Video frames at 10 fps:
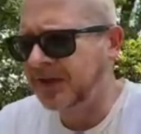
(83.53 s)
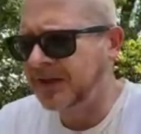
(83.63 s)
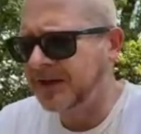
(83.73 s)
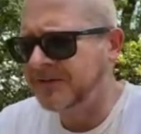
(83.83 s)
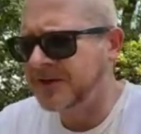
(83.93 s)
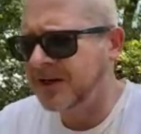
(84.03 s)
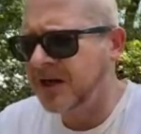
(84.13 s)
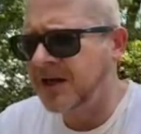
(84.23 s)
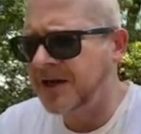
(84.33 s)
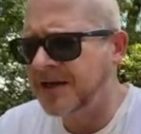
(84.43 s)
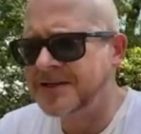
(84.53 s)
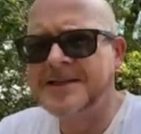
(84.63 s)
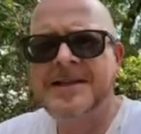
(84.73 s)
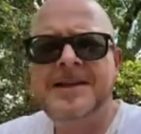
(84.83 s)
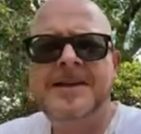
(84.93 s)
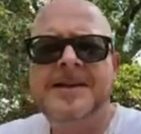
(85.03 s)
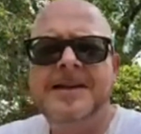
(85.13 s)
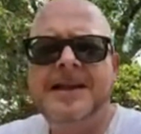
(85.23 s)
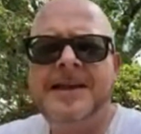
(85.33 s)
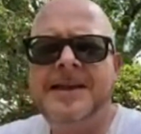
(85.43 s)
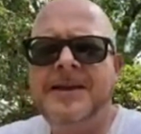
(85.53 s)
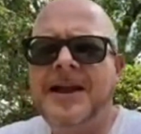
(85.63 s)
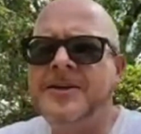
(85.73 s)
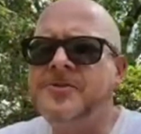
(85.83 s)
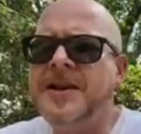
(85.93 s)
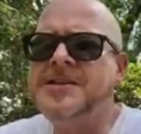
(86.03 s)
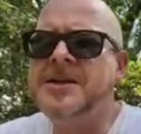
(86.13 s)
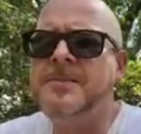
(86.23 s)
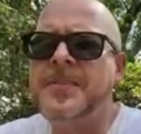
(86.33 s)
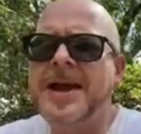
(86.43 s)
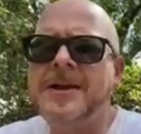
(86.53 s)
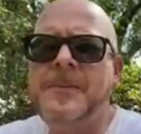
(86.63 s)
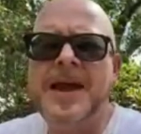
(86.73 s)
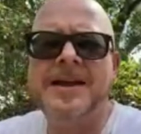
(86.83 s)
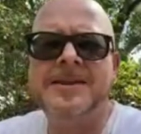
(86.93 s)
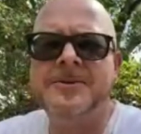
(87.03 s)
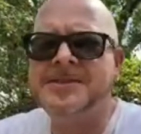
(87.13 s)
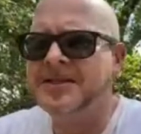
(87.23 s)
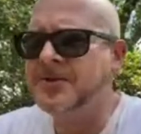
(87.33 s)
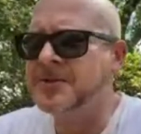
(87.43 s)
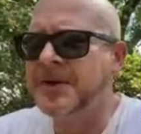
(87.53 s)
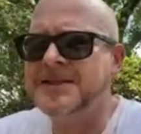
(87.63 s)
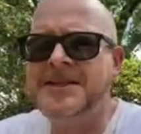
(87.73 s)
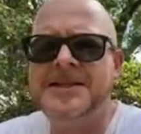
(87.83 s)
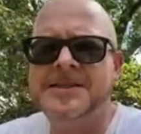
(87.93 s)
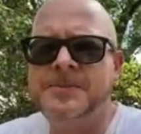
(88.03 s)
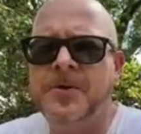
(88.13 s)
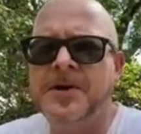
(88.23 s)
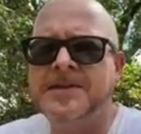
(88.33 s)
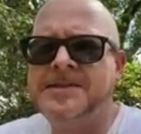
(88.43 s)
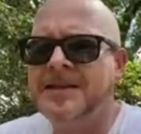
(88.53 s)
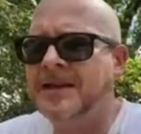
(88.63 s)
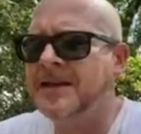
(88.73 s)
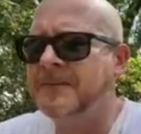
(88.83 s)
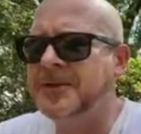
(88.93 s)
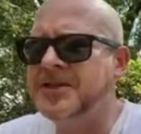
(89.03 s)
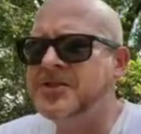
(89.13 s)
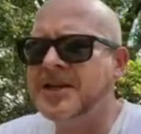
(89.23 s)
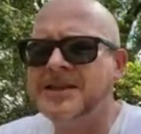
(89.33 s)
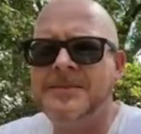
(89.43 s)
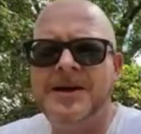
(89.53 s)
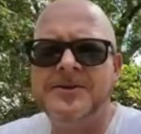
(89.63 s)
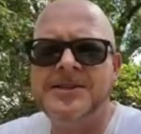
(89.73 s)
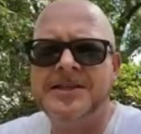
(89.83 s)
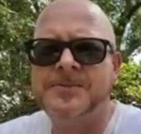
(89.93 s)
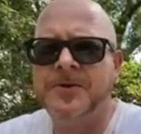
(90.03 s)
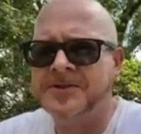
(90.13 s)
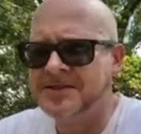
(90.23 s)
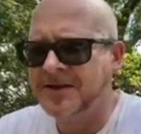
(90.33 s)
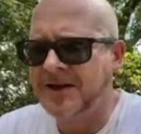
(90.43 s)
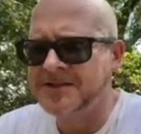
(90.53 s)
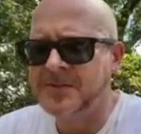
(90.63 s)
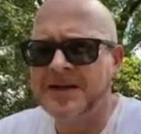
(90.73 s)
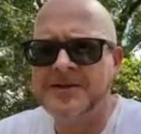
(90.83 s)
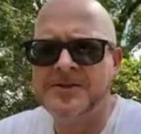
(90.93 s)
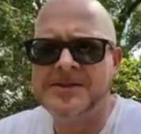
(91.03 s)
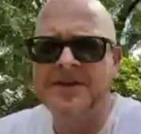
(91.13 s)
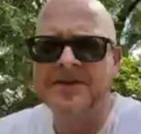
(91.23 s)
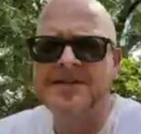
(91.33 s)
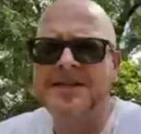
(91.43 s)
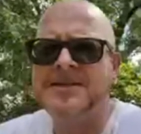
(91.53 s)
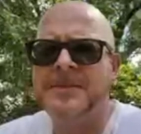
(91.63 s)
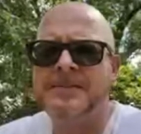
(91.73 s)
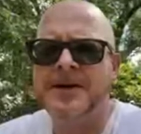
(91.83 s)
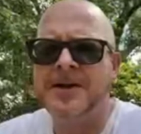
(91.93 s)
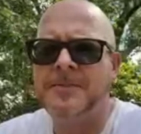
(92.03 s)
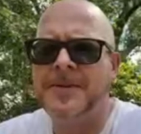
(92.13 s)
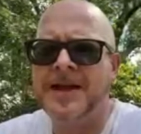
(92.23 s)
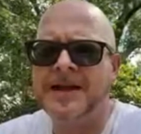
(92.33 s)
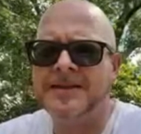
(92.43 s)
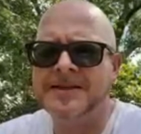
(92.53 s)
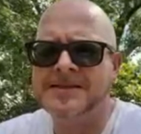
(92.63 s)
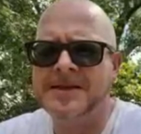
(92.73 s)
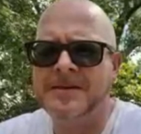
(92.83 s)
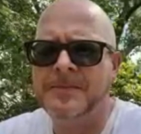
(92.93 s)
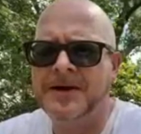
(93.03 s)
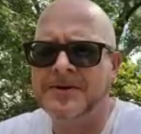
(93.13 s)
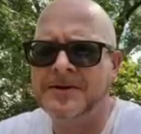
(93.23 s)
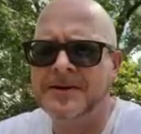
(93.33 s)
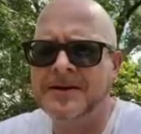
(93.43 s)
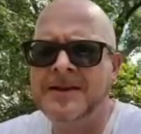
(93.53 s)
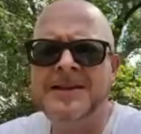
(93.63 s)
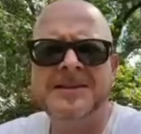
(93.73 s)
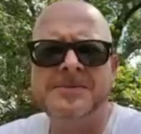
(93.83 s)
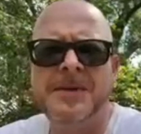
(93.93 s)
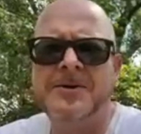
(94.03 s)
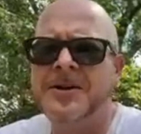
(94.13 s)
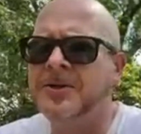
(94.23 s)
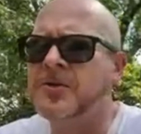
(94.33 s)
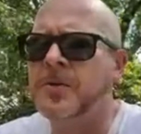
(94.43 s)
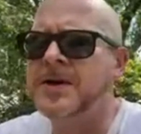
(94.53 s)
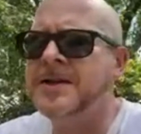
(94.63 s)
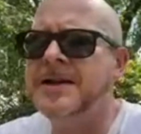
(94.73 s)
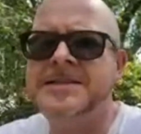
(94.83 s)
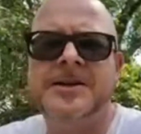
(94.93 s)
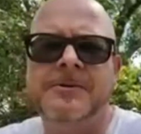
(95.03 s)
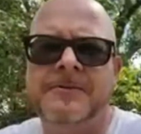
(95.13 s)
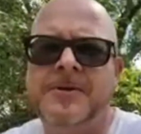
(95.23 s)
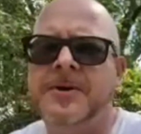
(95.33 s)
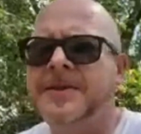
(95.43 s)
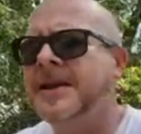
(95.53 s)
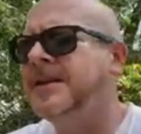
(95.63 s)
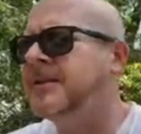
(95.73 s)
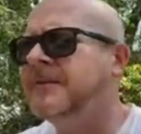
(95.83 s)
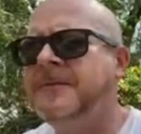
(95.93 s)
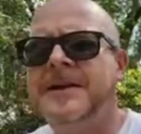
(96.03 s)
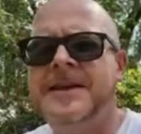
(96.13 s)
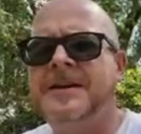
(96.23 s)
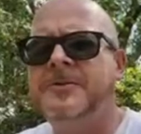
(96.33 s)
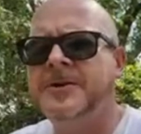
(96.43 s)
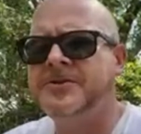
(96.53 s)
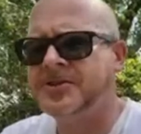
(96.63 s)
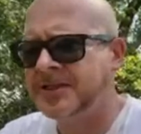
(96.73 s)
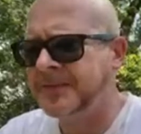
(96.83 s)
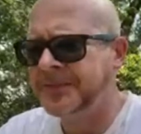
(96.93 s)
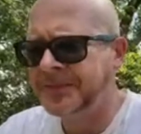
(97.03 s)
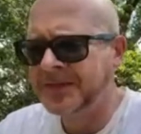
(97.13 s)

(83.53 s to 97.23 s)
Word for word: I've got a hydration backpack that was sent to us by Teton Sports, and please check them out. Teton Sports is awesome. I use their tent in my bug out bag. That's the Mountain, it's Mountain Ultra One. I did a review on that. You can find that if you're interested.